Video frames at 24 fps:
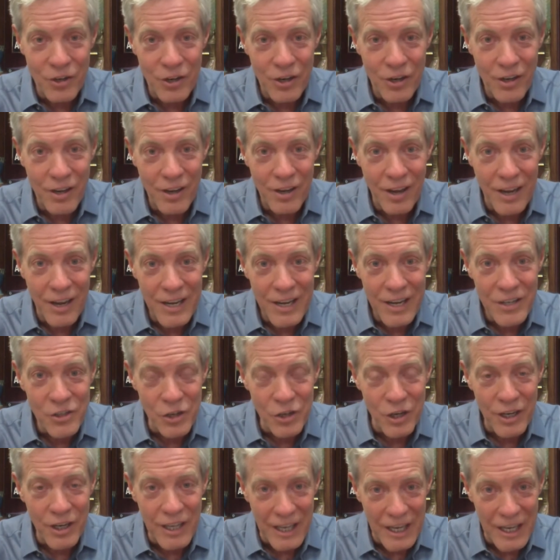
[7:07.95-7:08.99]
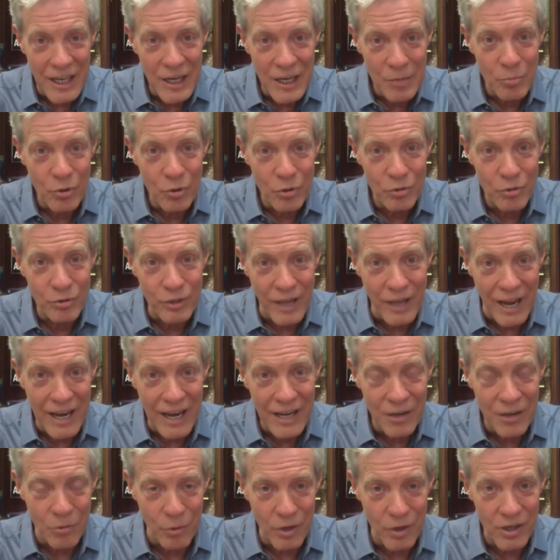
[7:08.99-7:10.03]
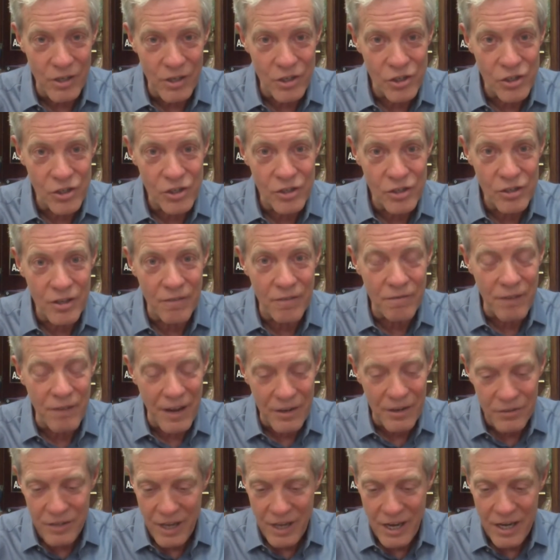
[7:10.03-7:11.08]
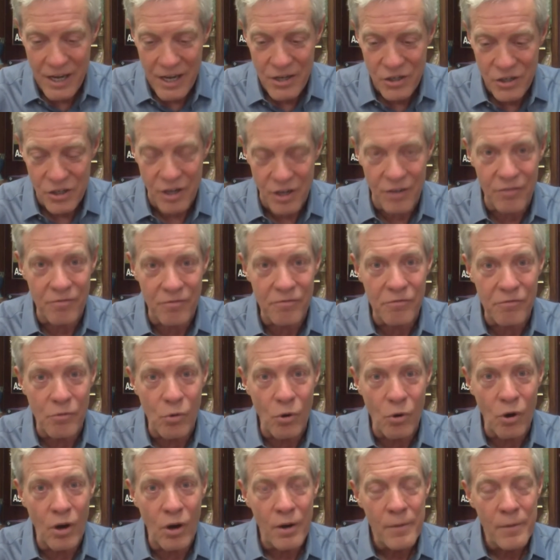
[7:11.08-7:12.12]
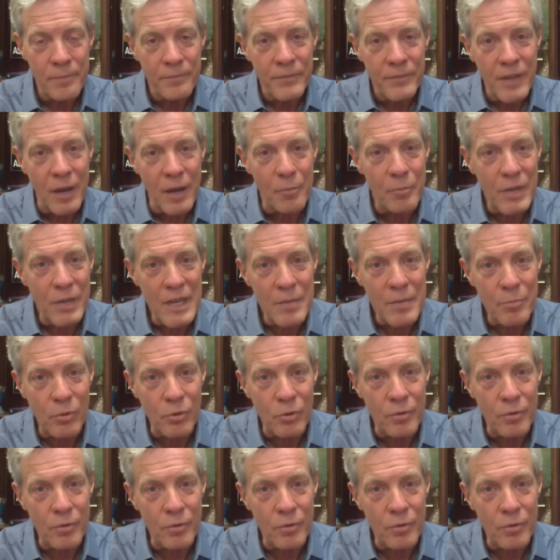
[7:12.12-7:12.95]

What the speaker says: ancient Hebrew language the foundation for a people